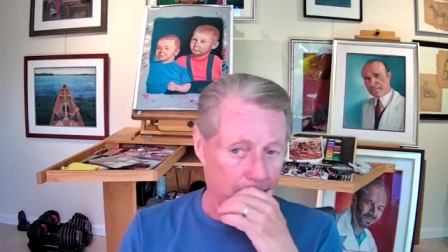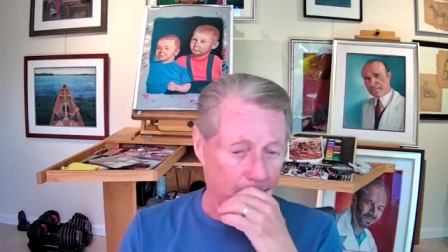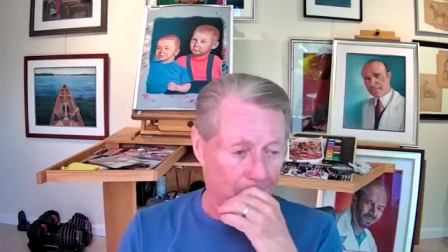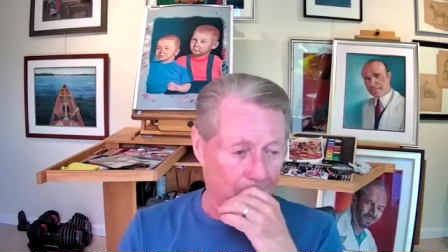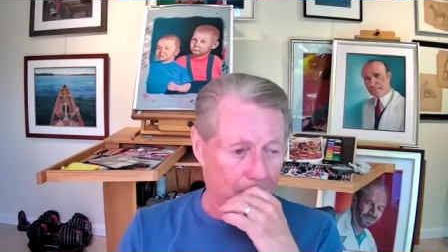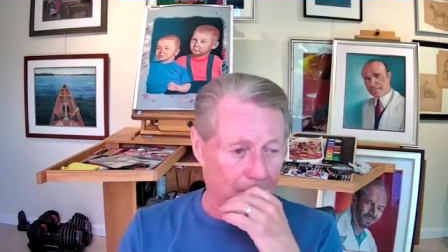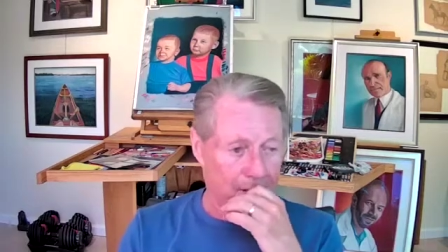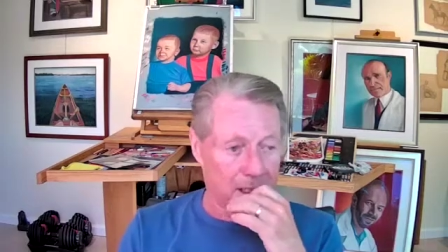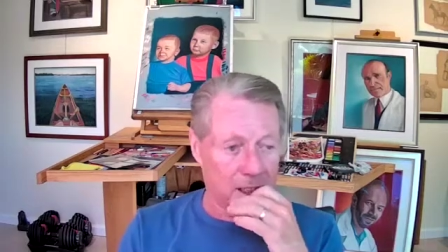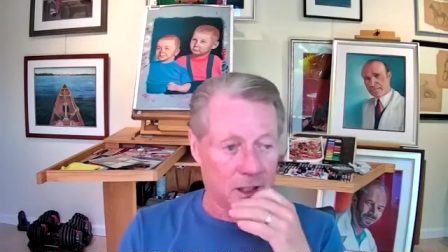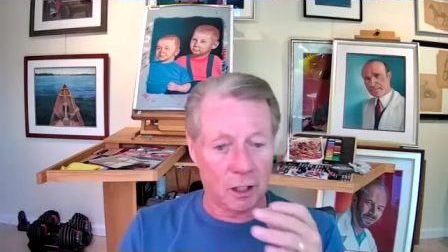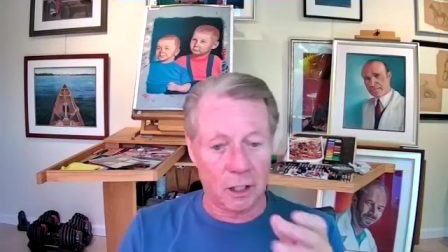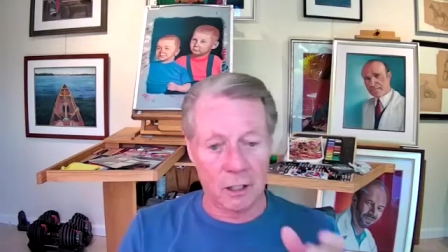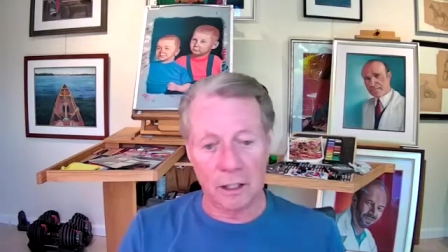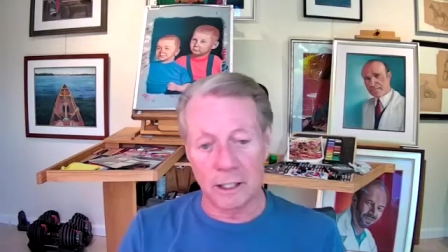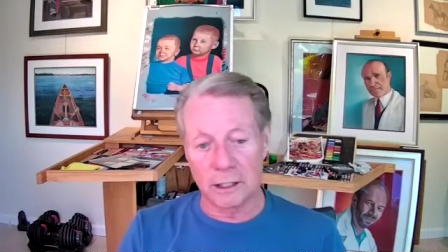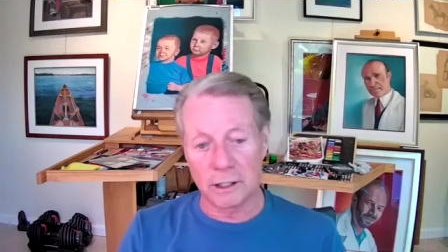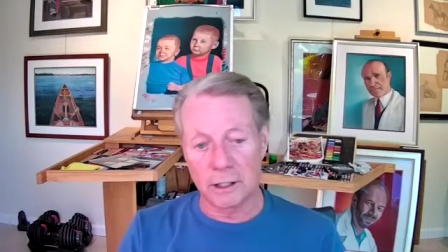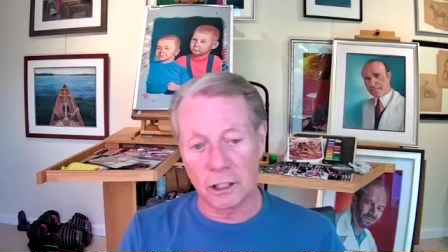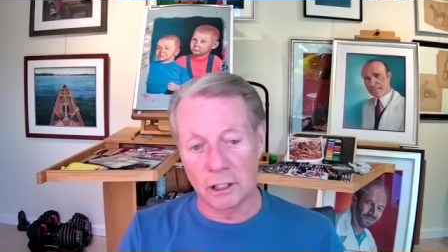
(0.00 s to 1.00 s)
The
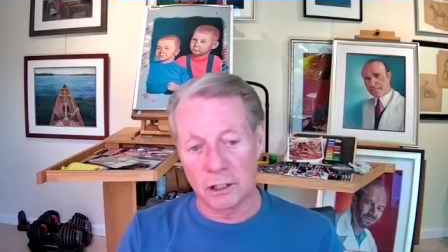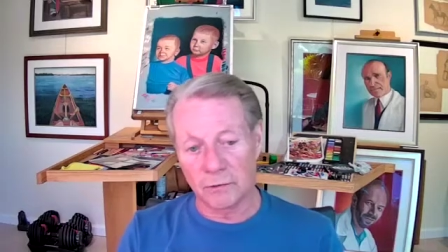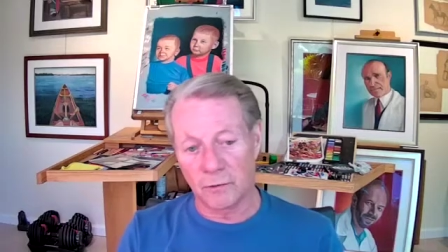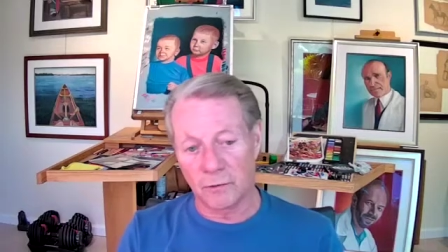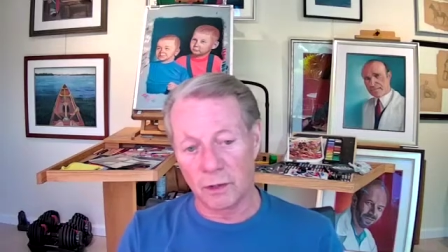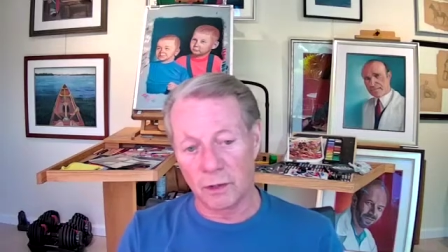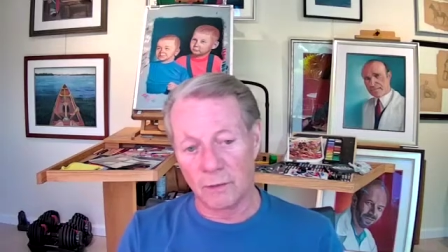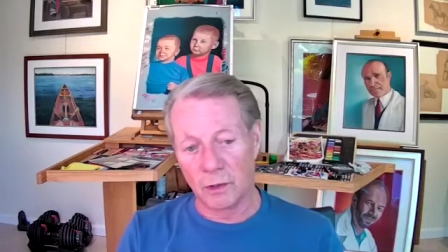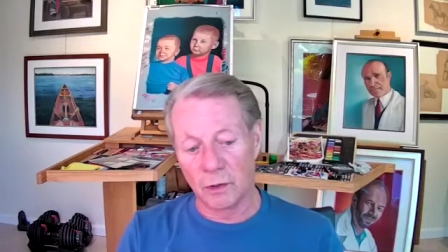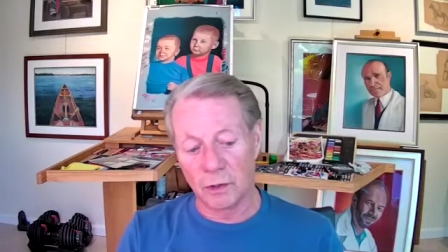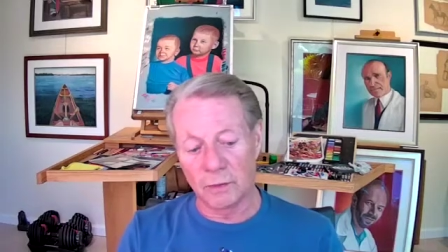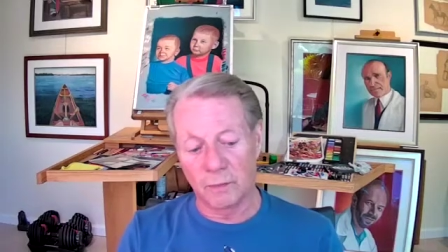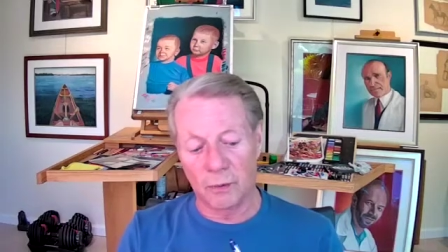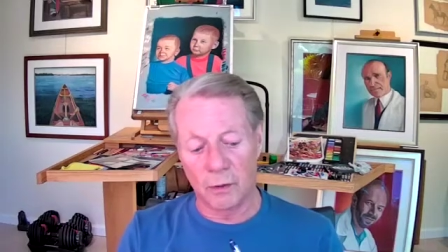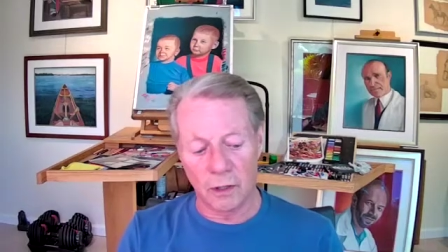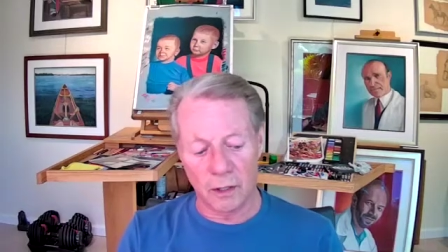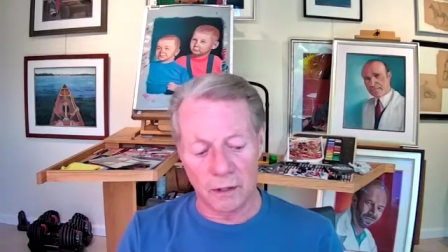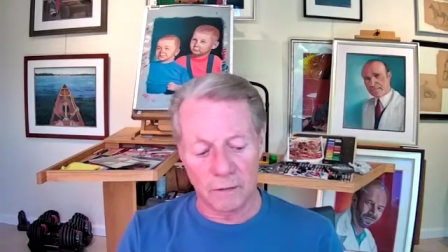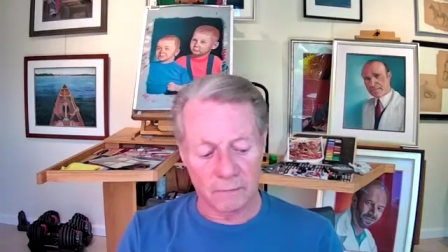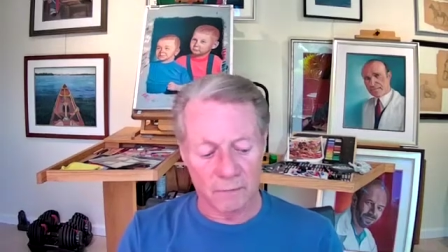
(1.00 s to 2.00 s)
target cells, for the most
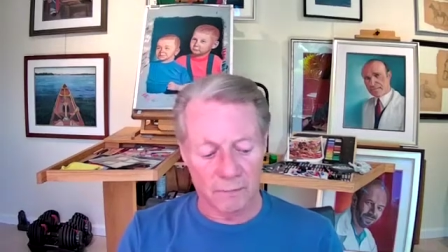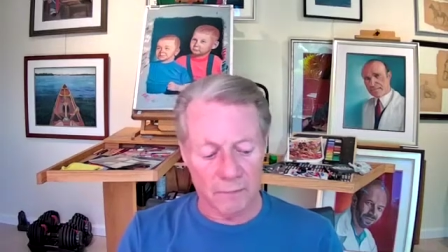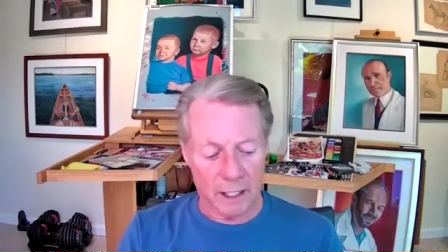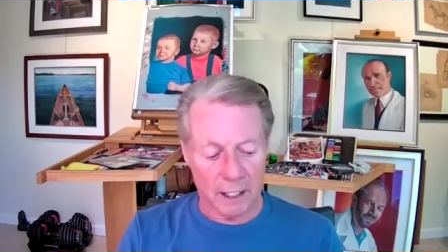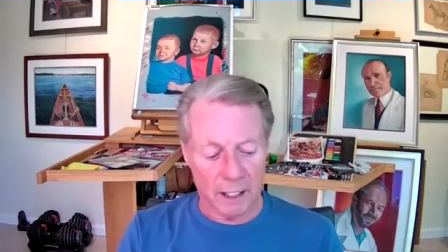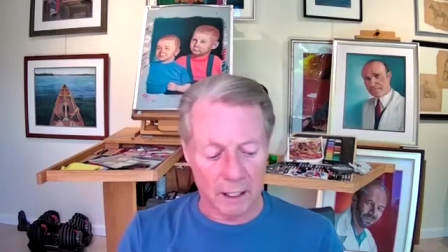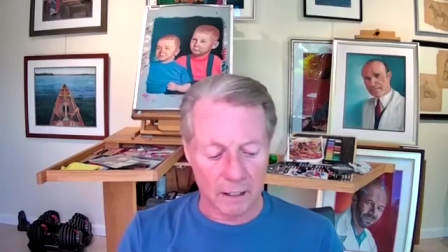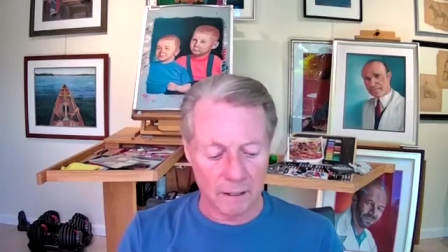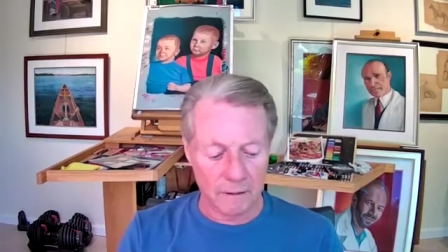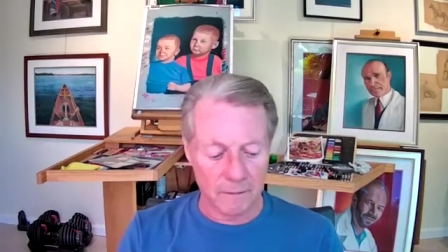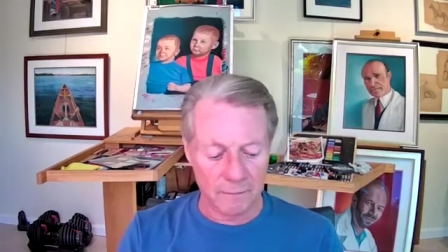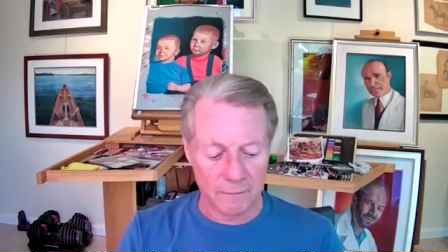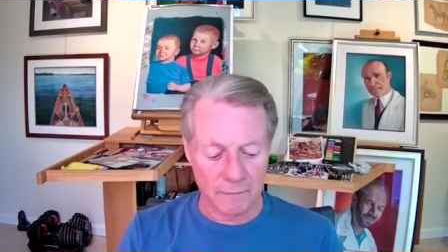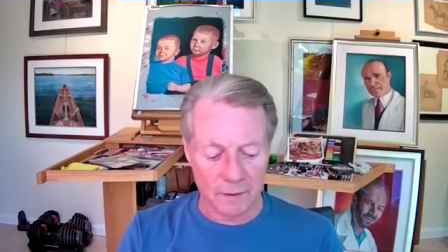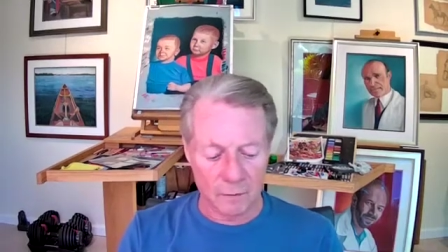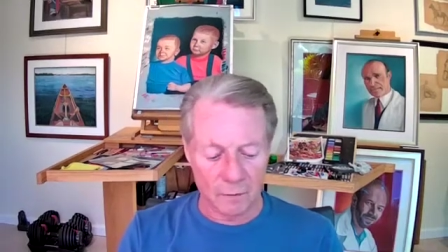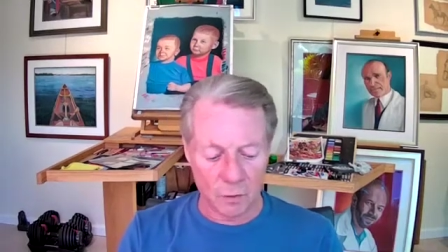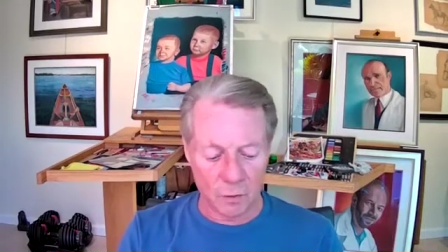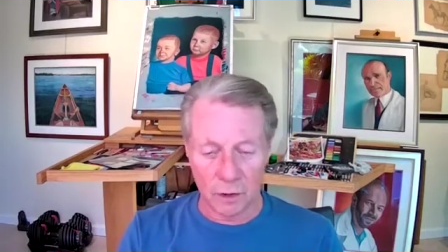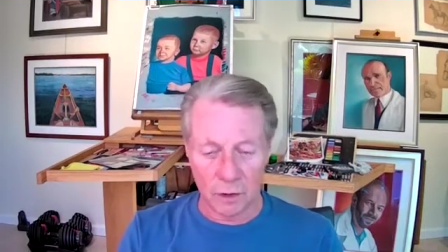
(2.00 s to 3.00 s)
part,
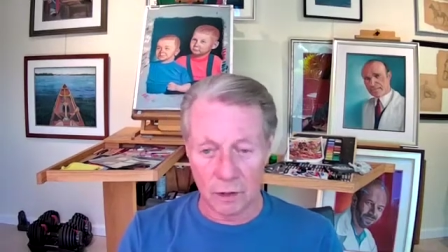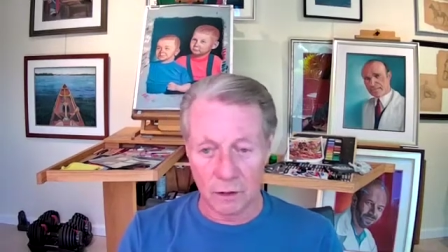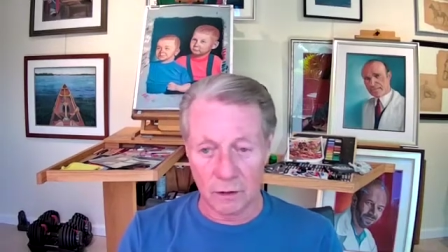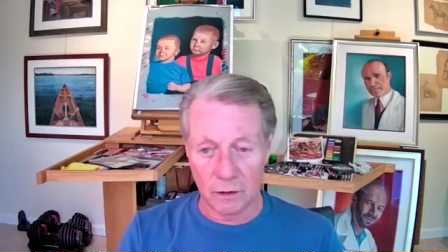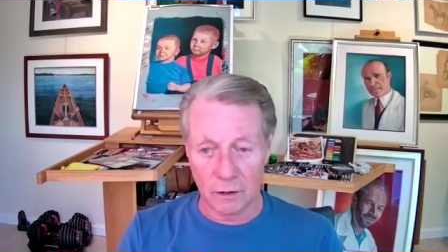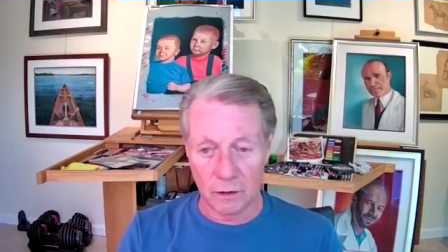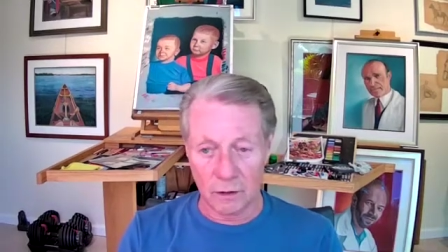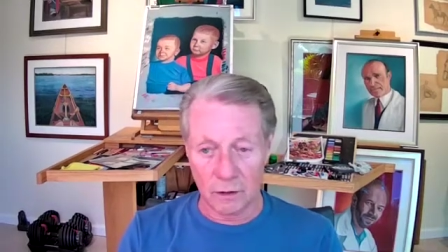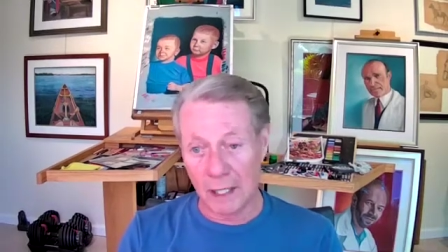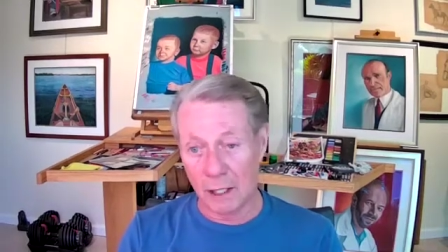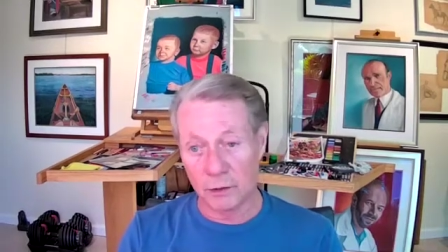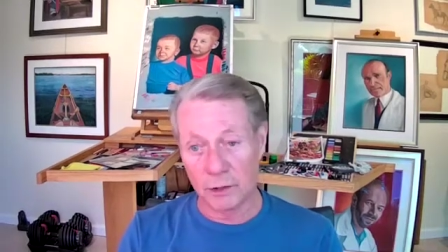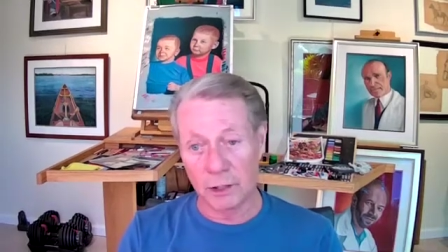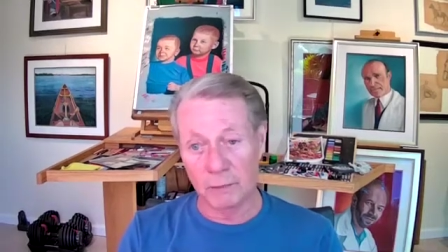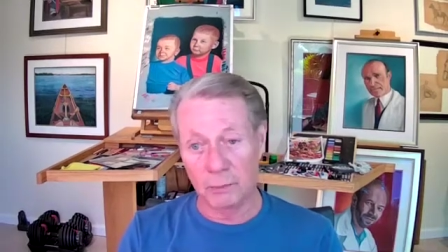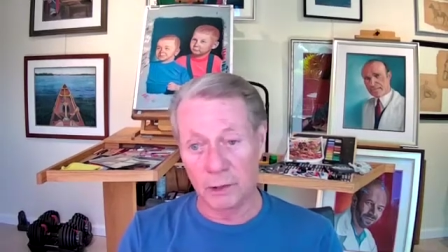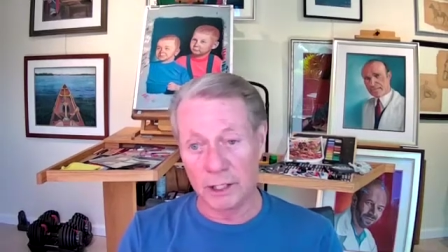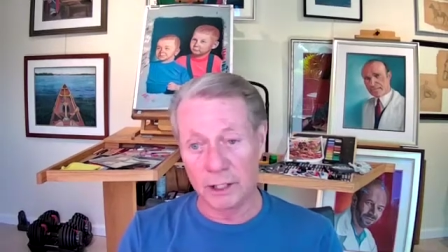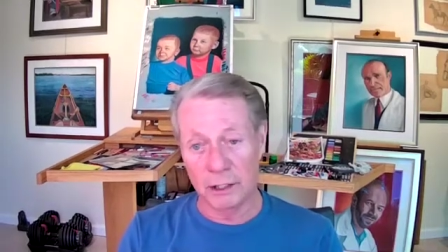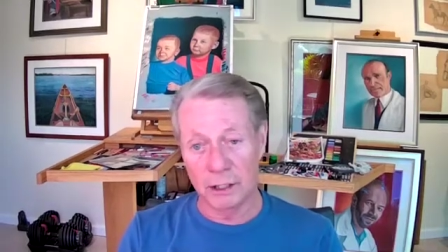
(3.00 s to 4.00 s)
were mouse
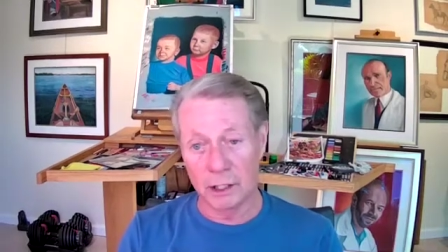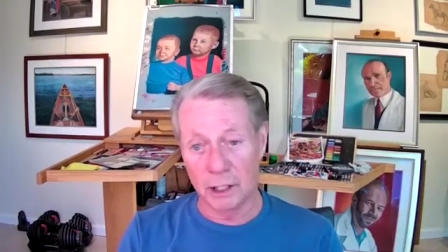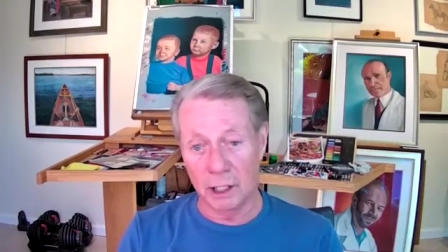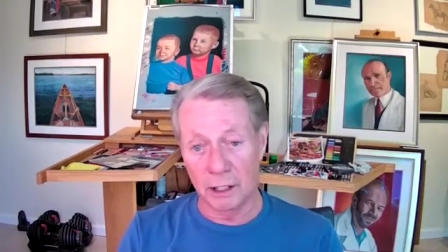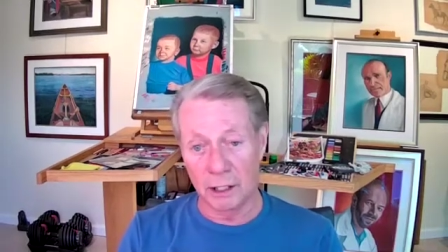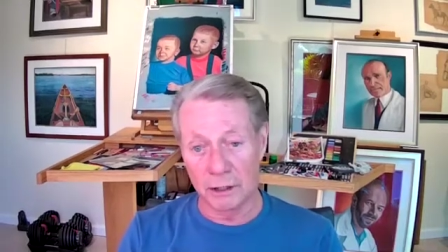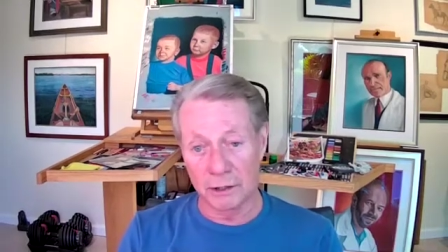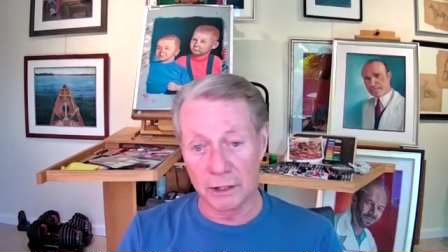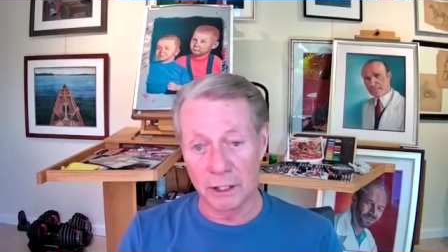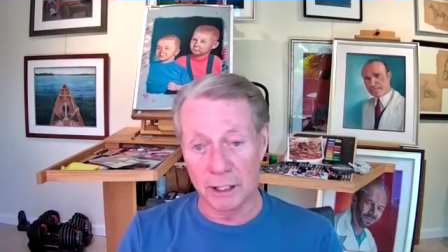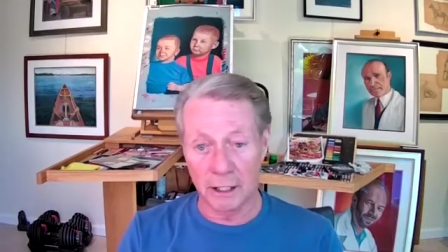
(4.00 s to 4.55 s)
spleen cells that had